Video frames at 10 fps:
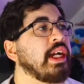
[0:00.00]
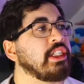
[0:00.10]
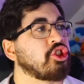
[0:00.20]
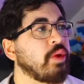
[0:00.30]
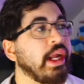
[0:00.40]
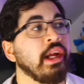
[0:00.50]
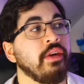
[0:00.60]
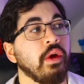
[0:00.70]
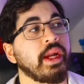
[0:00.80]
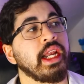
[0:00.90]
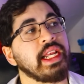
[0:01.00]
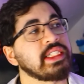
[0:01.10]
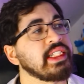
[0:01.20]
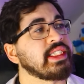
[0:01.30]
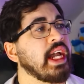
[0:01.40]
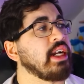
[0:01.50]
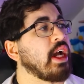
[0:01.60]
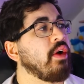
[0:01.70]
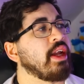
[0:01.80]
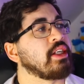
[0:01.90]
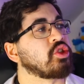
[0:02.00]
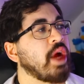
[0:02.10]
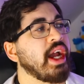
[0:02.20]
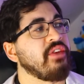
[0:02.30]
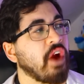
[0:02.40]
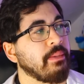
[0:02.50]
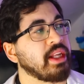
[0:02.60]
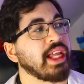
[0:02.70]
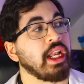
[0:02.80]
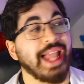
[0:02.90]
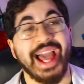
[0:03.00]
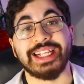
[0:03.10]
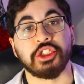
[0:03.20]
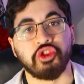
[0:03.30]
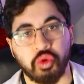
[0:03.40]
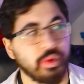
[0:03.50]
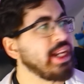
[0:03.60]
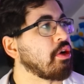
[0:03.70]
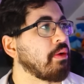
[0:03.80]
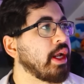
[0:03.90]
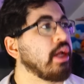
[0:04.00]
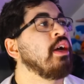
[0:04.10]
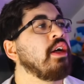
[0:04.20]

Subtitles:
tree, though it can easily stand out in a dry environment that lacks greenery.